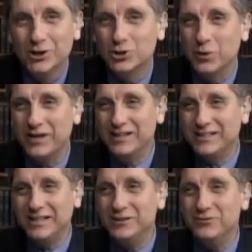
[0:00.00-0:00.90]
so we
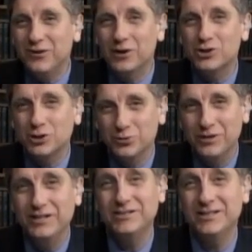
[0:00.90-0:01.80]
can give our children
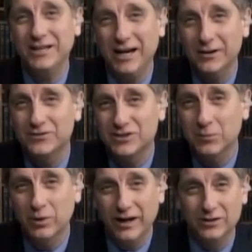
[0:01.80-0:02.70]
into the care of
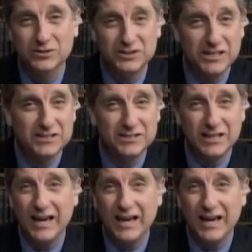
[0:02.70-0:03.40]
someone else six,